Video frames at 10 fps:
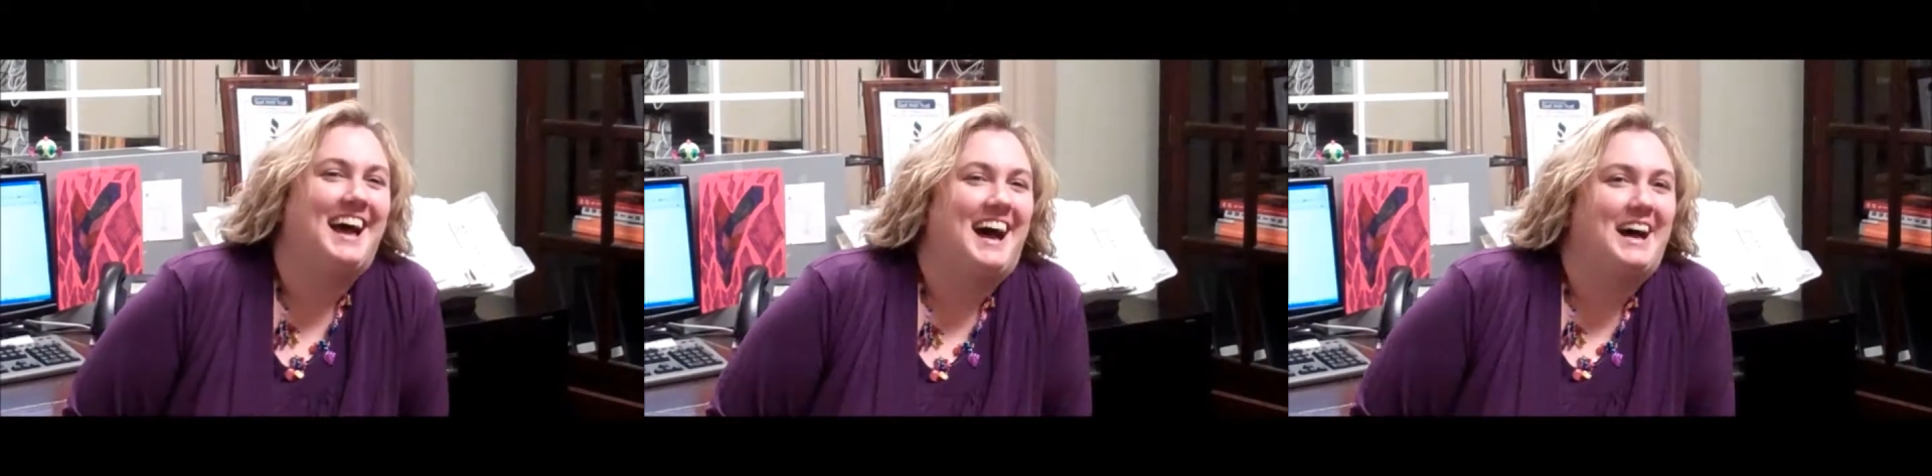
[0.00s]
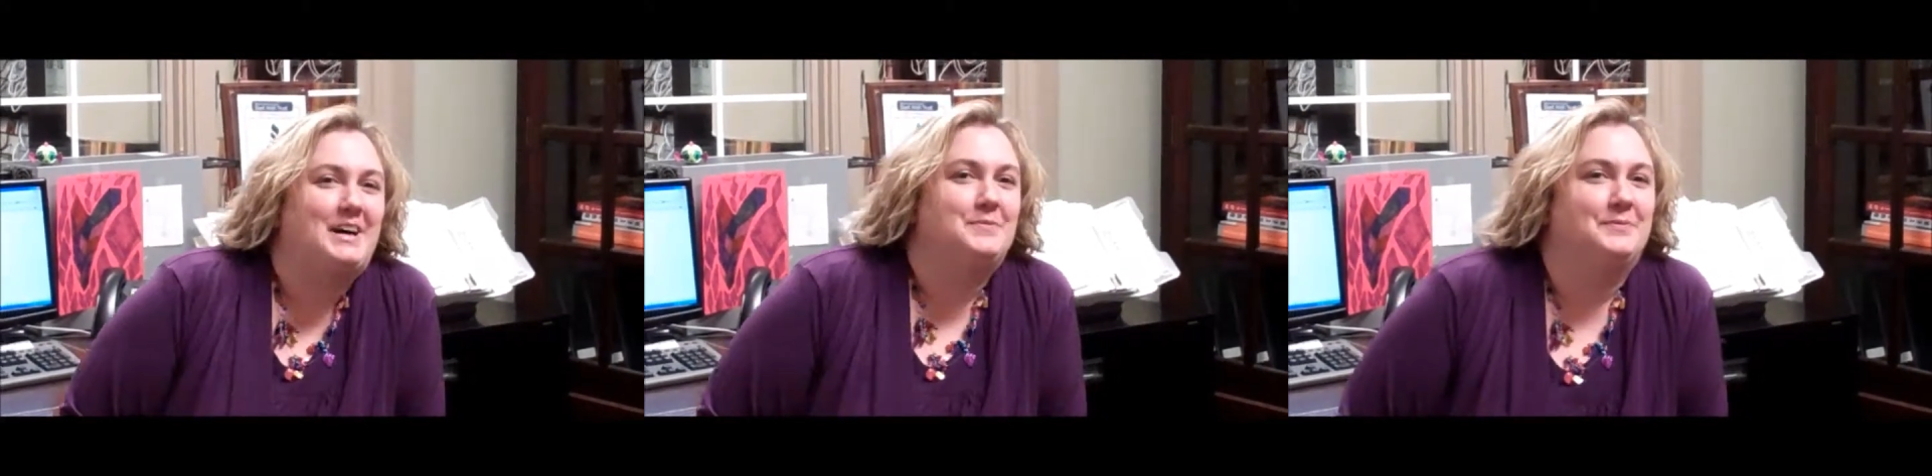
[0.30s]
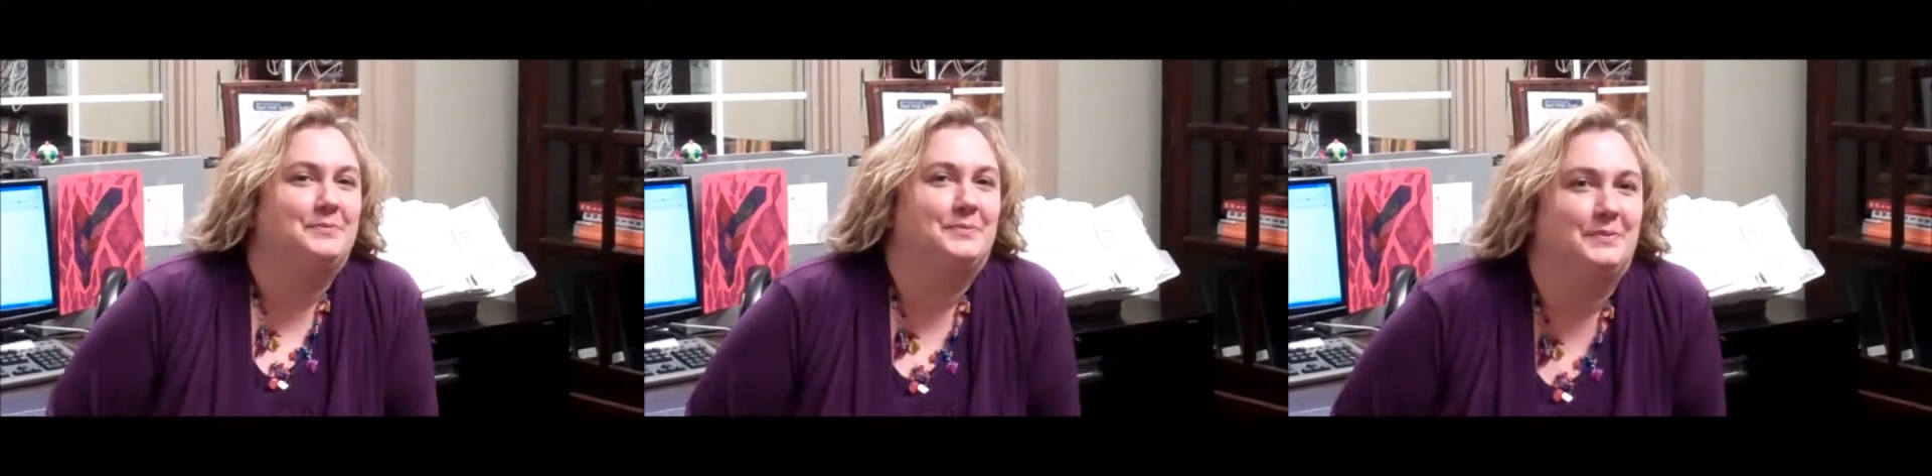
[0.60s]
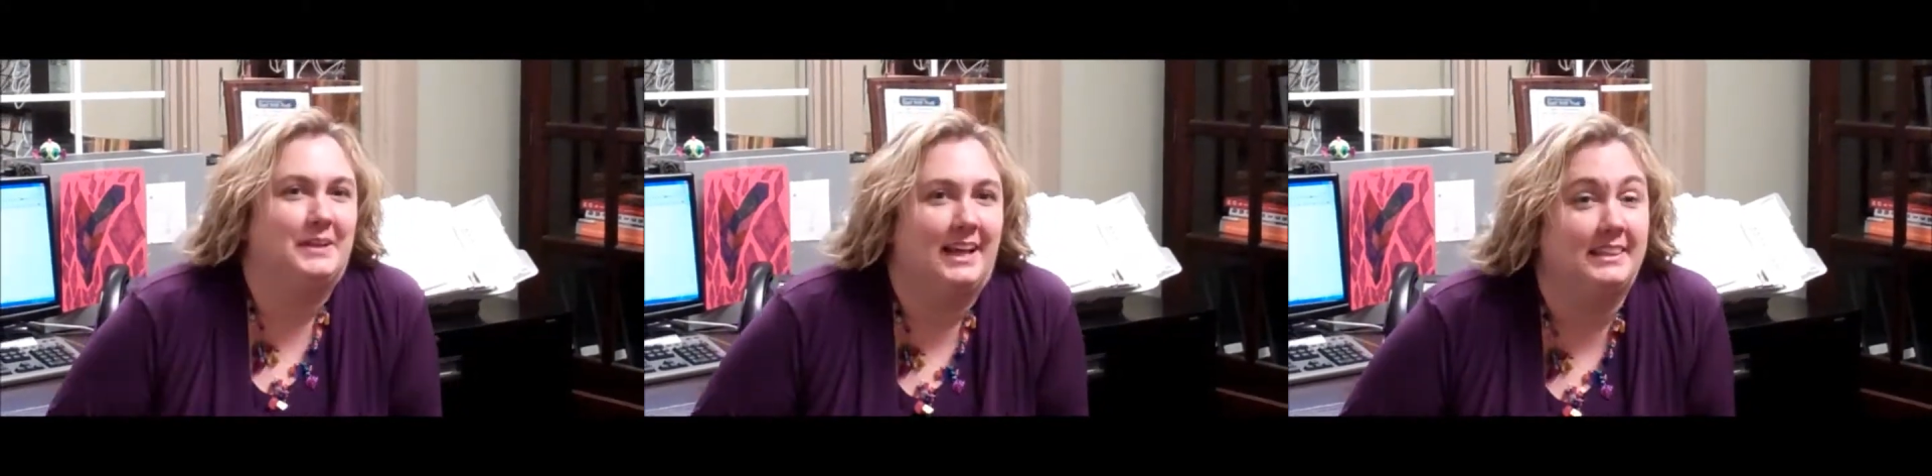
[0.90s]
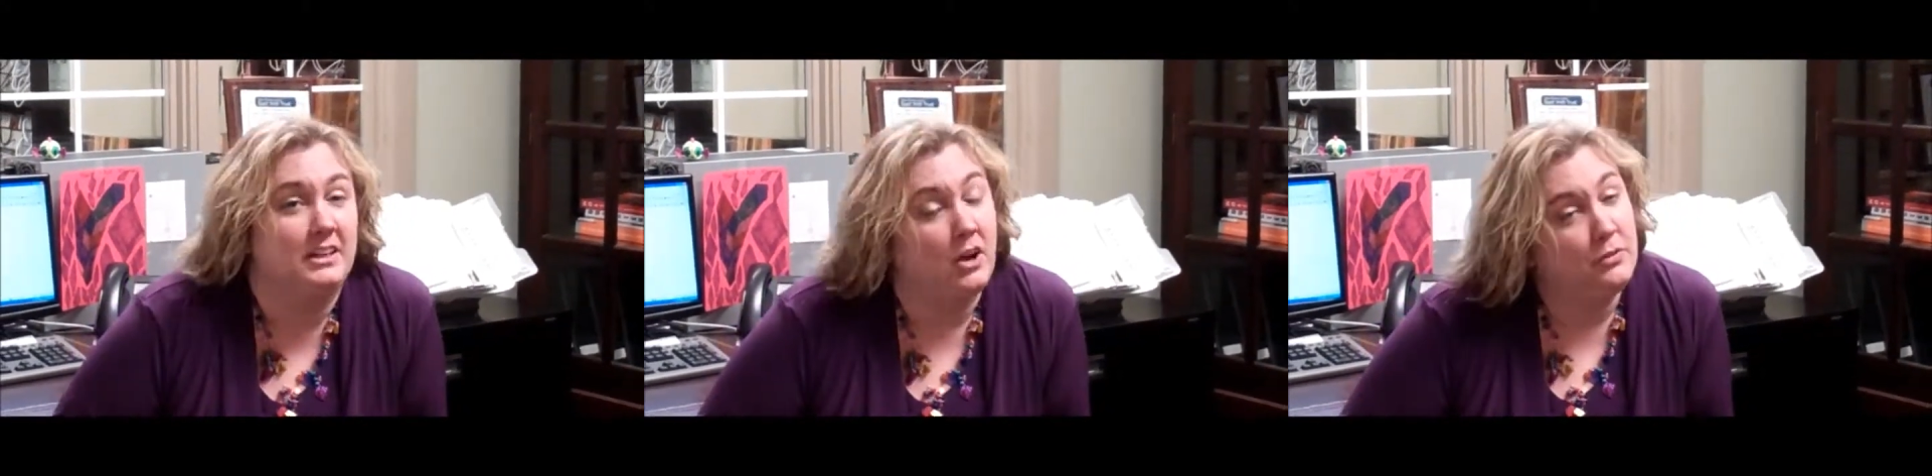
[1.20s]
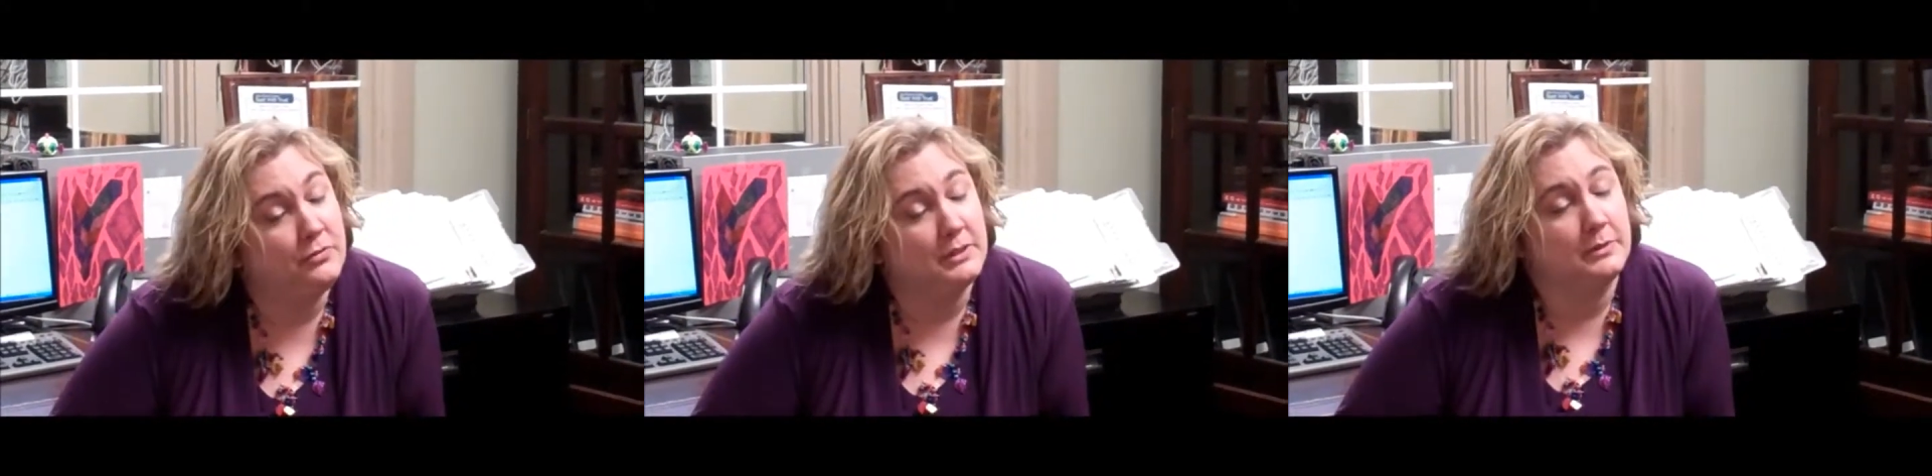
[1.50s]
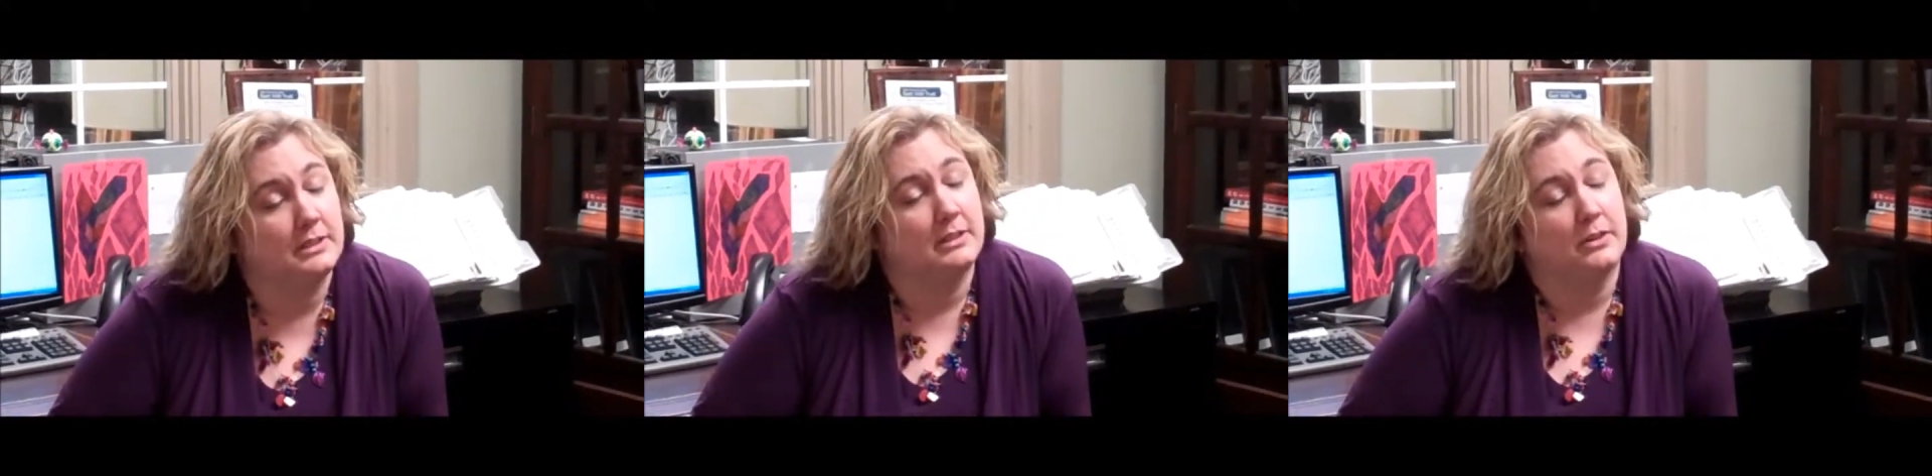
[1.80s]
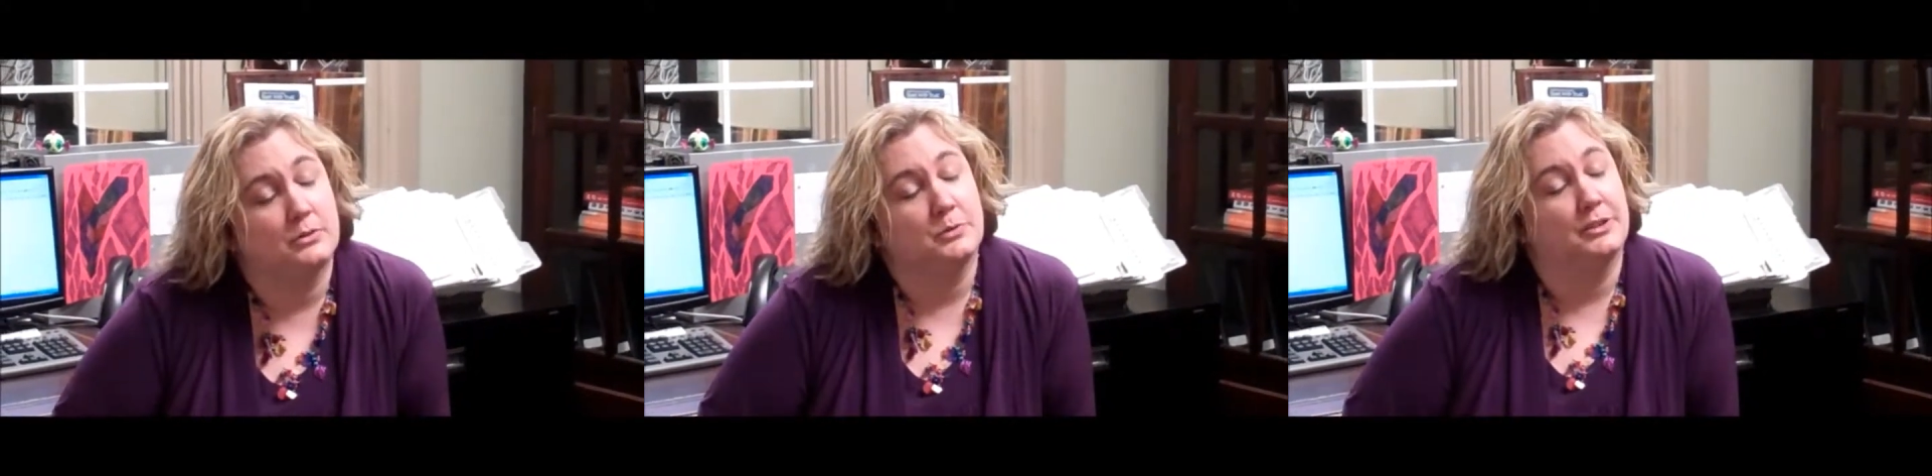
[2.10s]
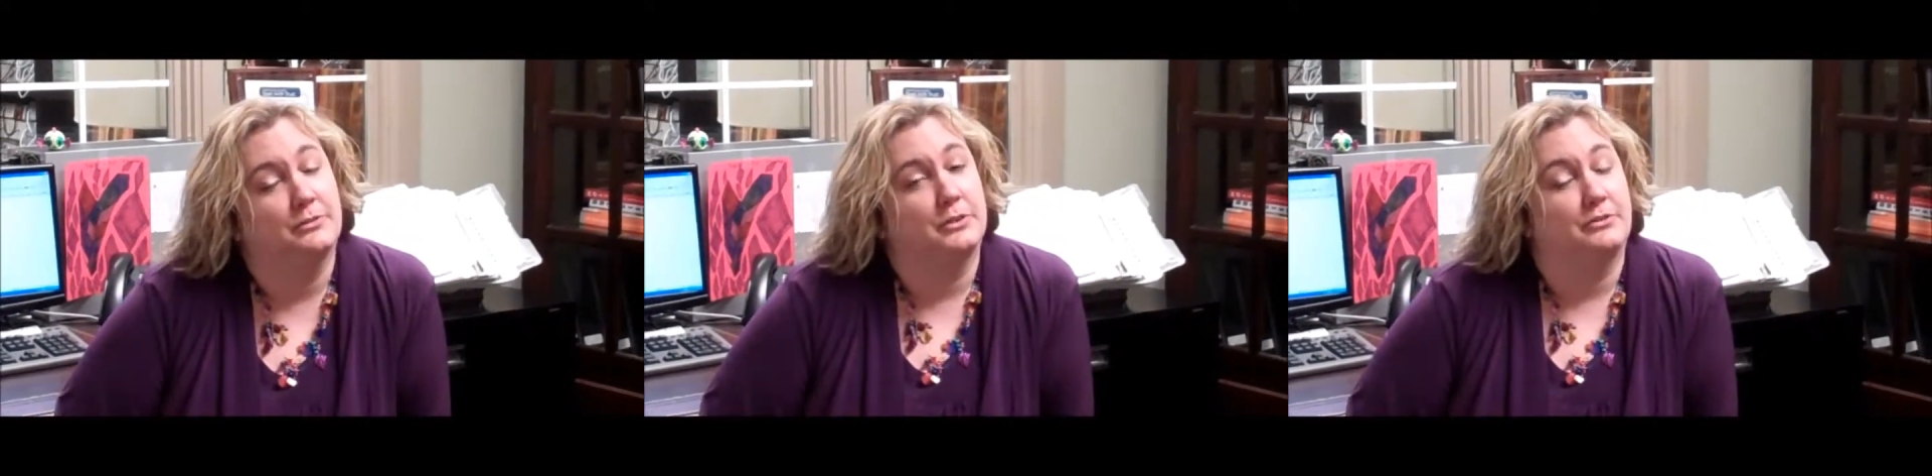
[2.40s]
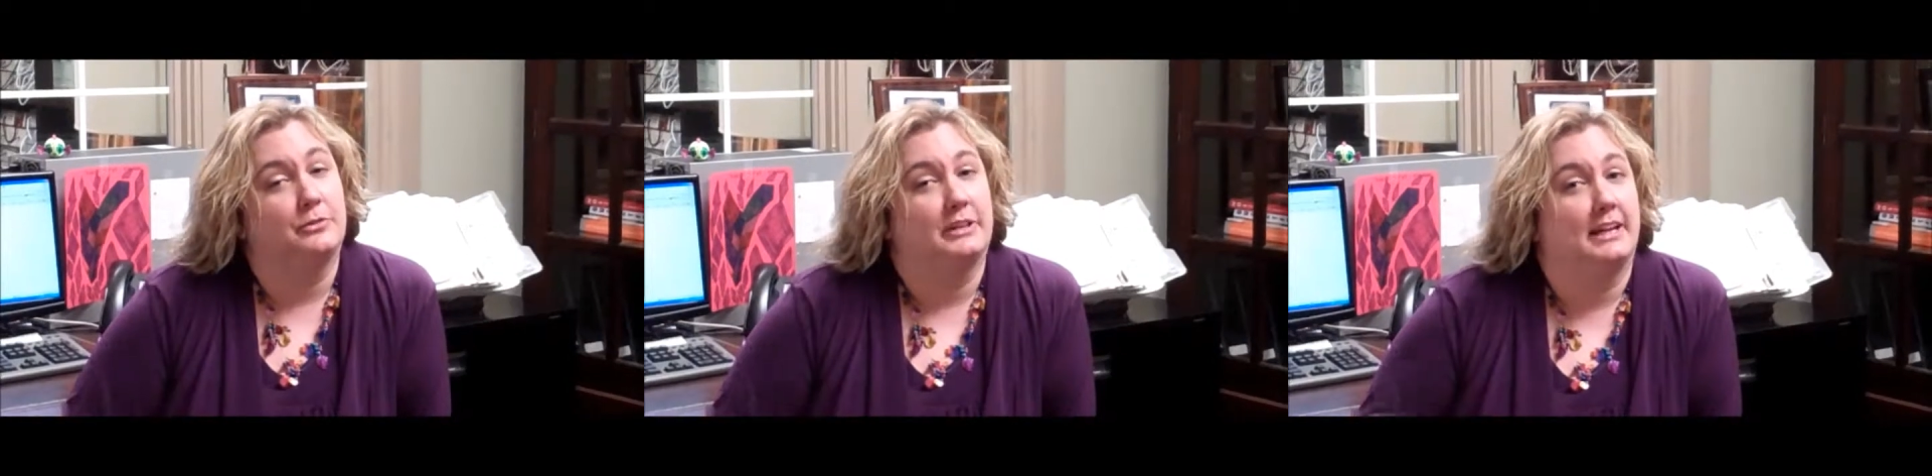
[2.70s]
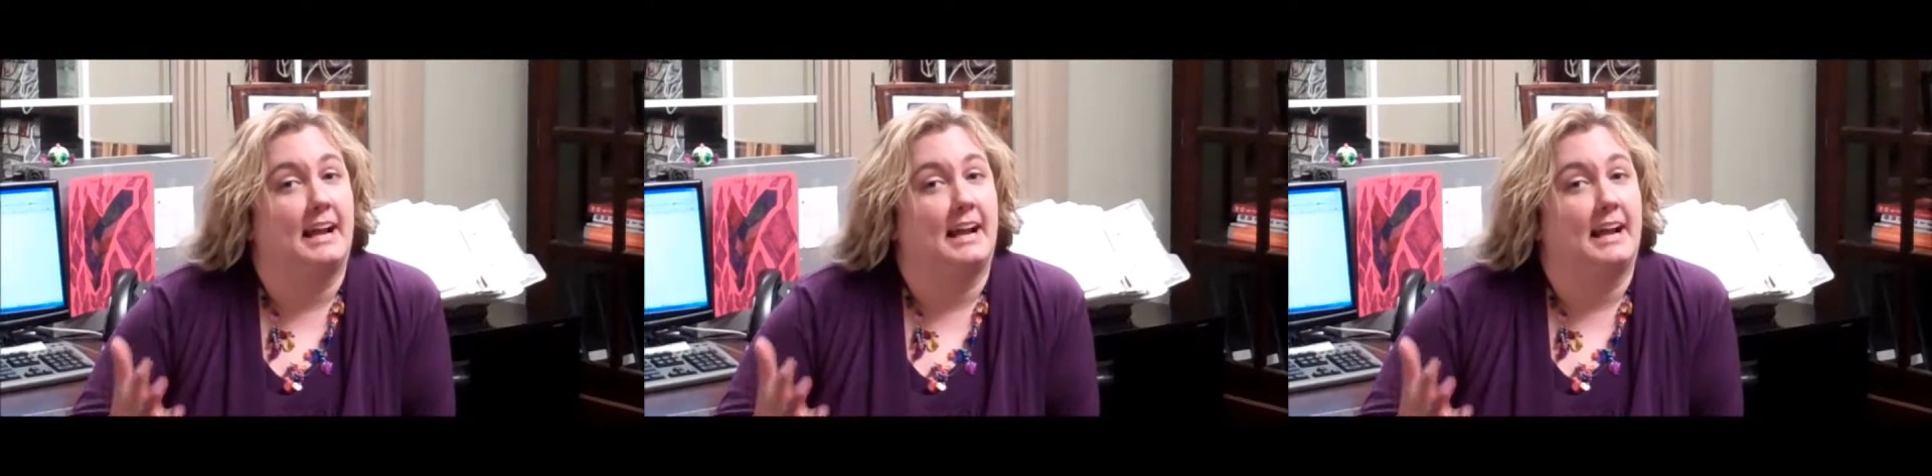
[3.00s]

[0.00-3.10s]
And then hopefully within another 24 to 48,